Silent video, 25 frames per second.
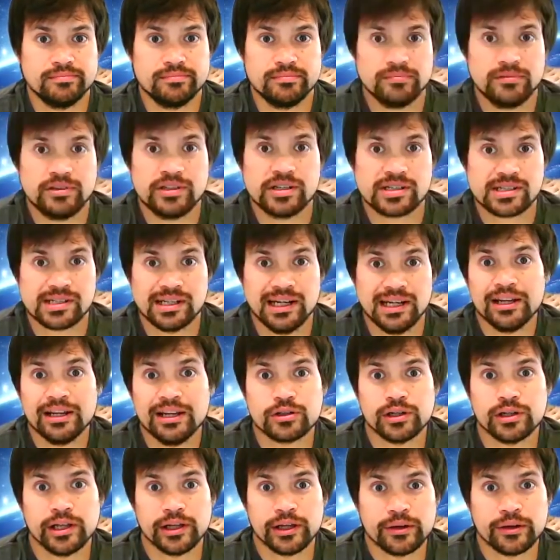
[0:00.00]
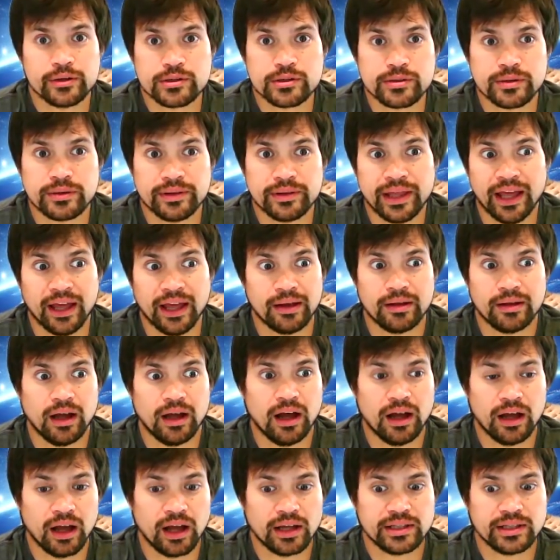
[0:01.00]
Just literally, uh, yeah.
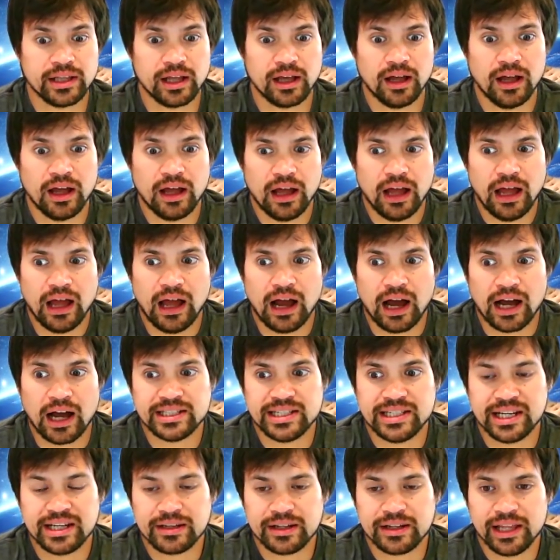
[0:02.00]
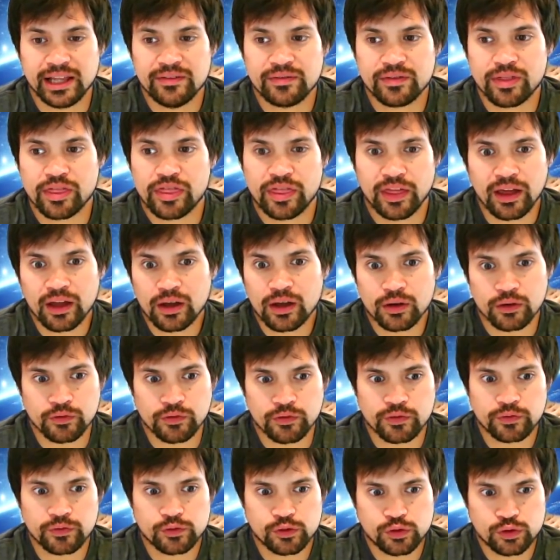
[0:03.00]
I, I, I didn't even think
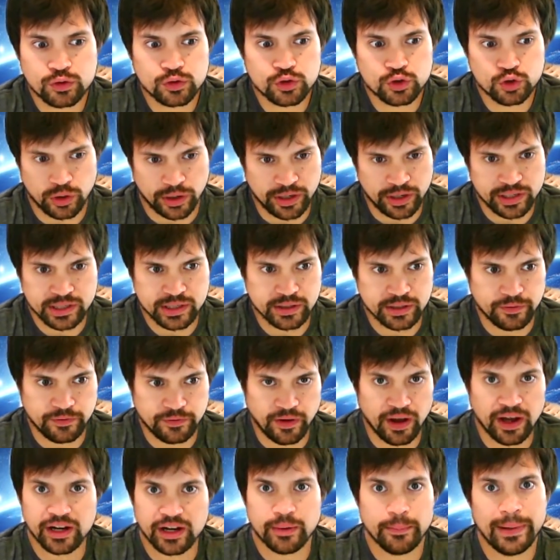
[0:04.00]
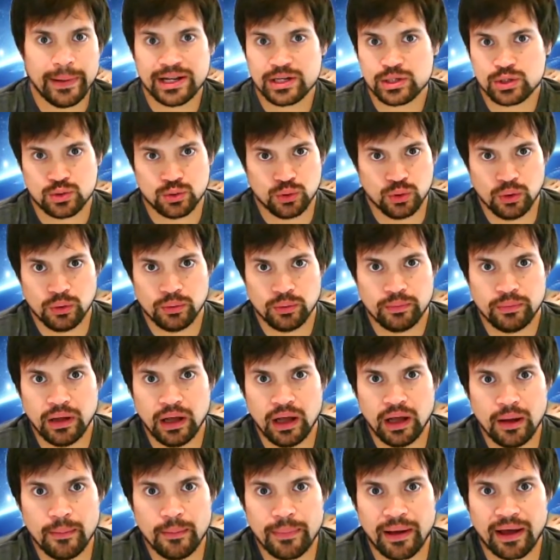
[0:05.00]
of trying to find a mentor
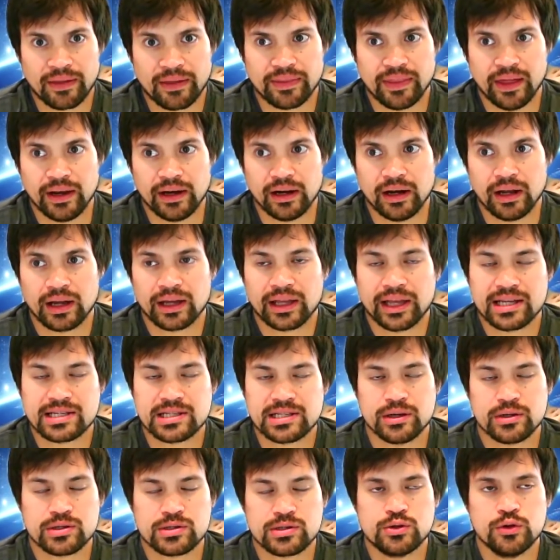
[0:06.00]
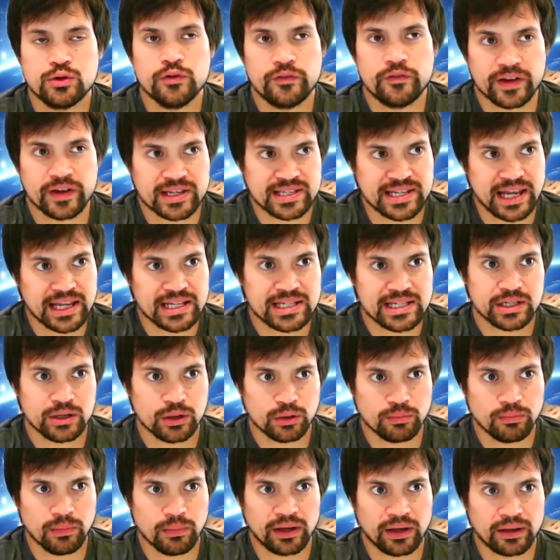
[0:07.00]
uh, back then. I guess I was too fixated
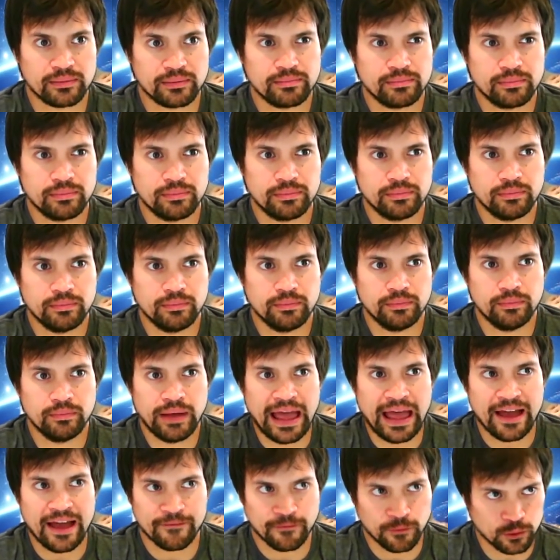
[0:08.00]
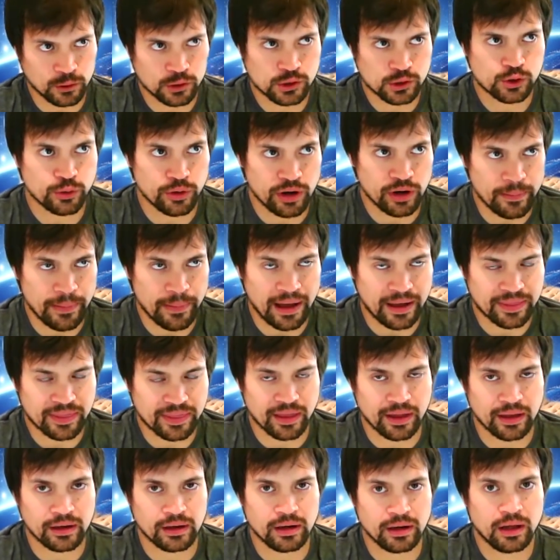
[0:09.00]
on my Air Force career back
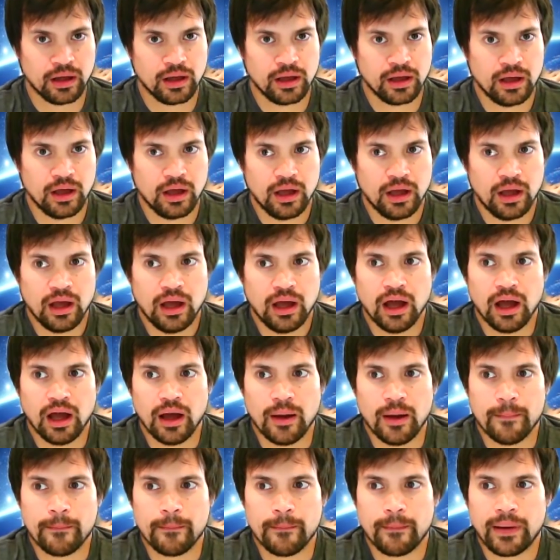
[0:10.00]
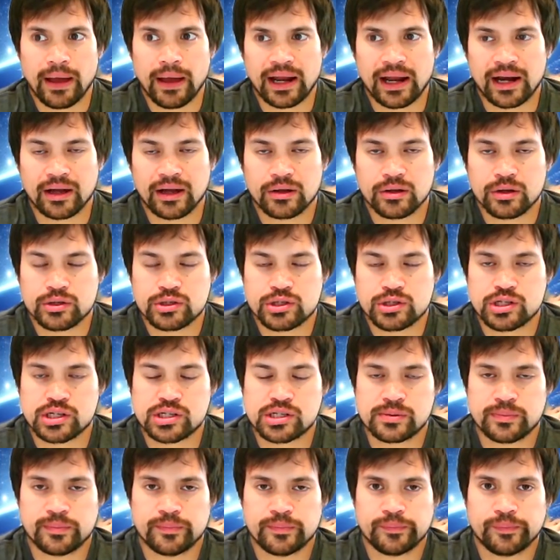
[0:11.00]
then. Um, and I was
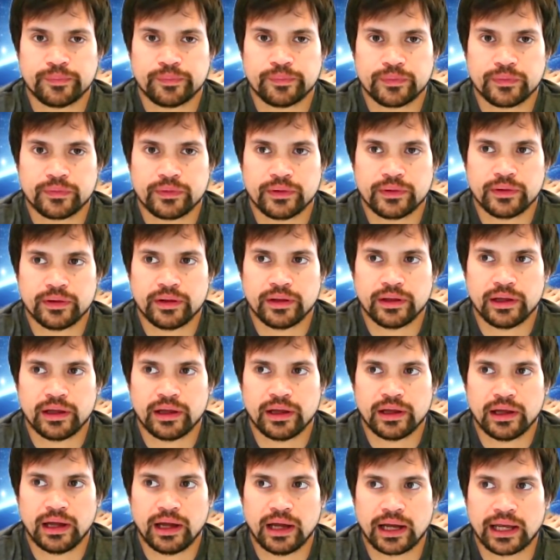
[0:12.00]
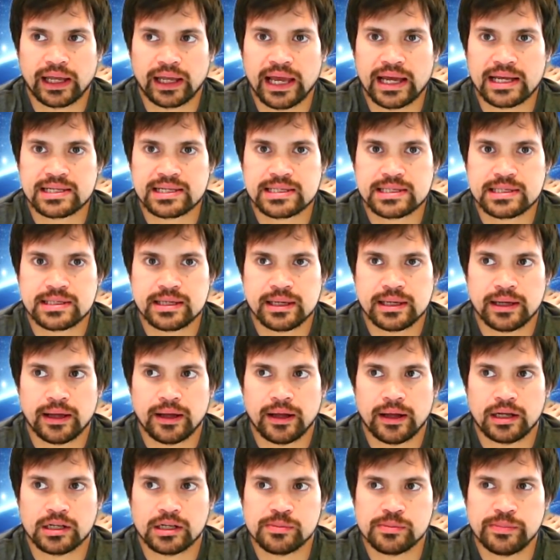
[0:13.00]
just, I guess,
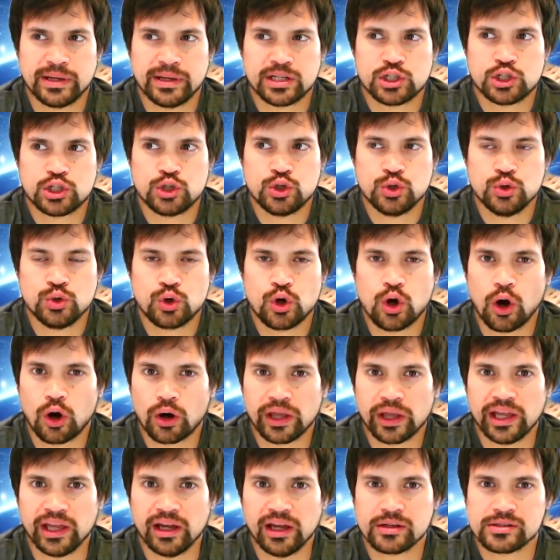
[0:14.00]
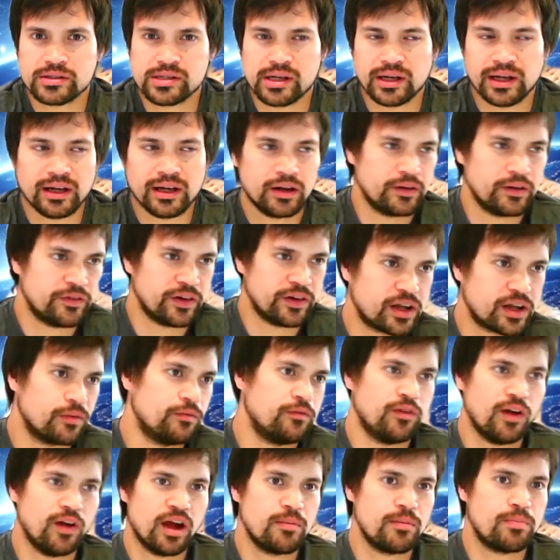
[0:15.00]
I was a bit too cocky. I was like, oh, if
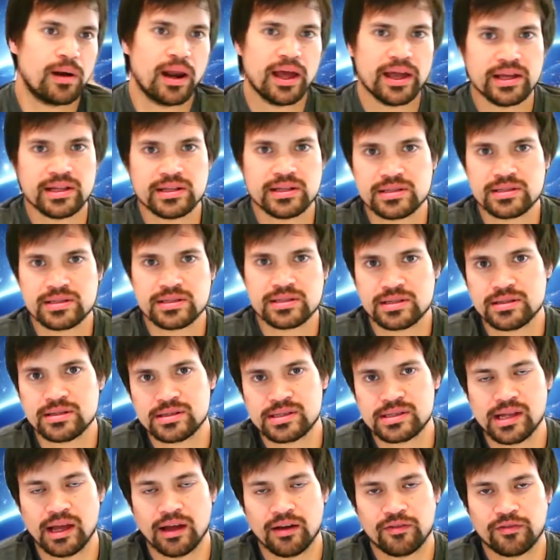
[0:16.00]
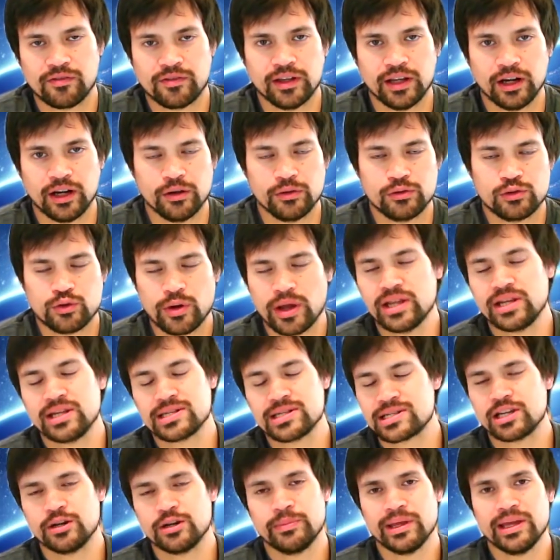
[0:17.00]
fly planes and stuff, you know, trading's
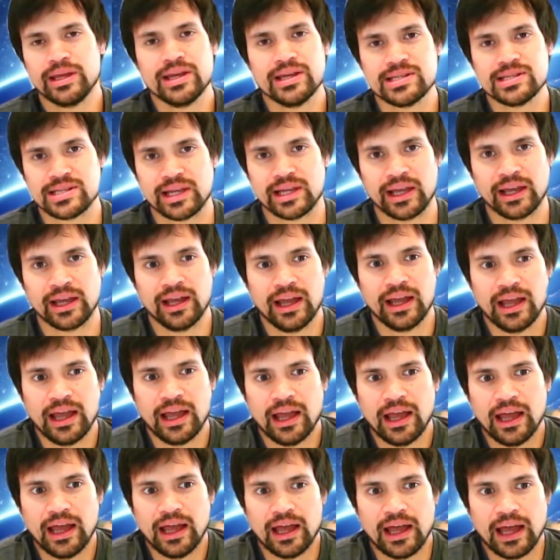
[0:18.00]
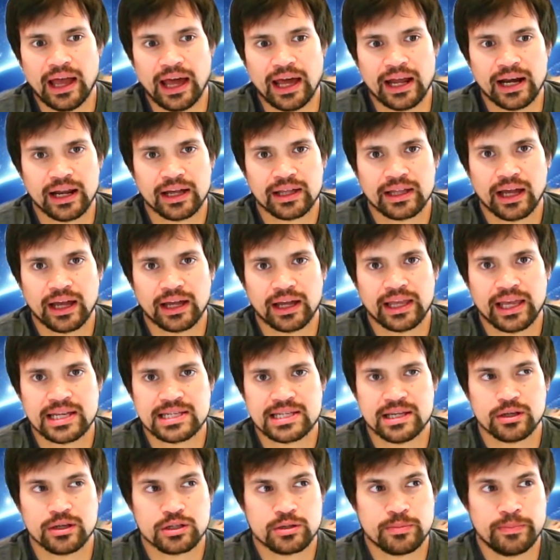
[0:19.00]
going to be easy. And I, I, guess
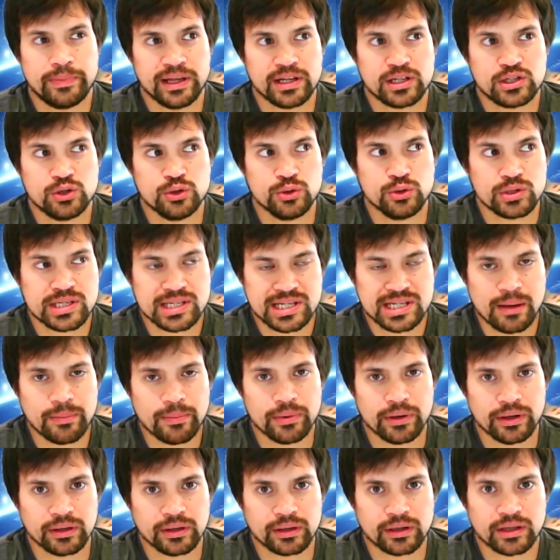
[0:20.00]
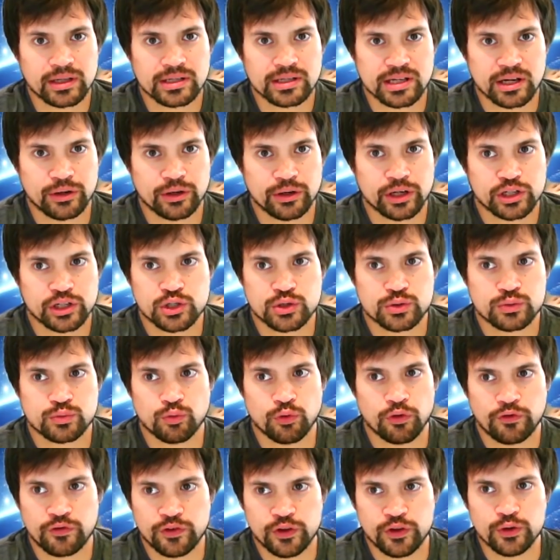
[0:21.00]
I was a bit too stubborn because I, I, just
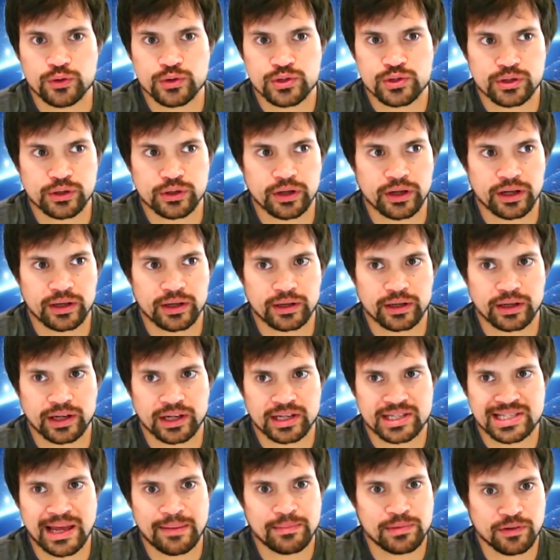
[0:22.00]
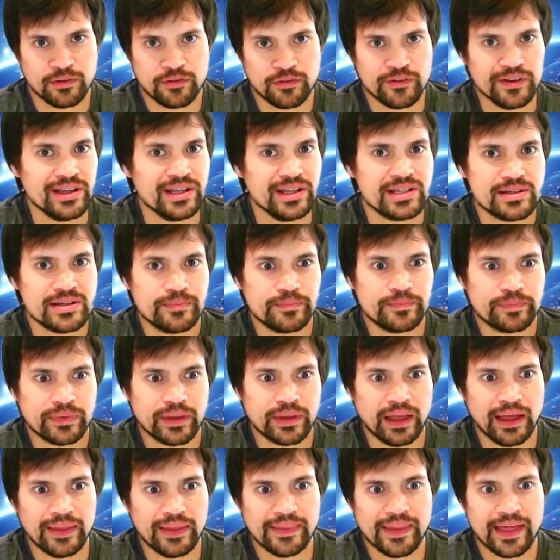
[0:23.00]
refused to uh, accept defeat.
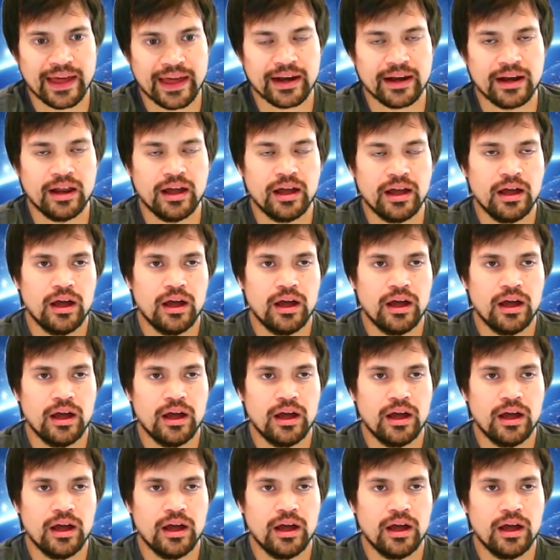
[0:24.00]
And then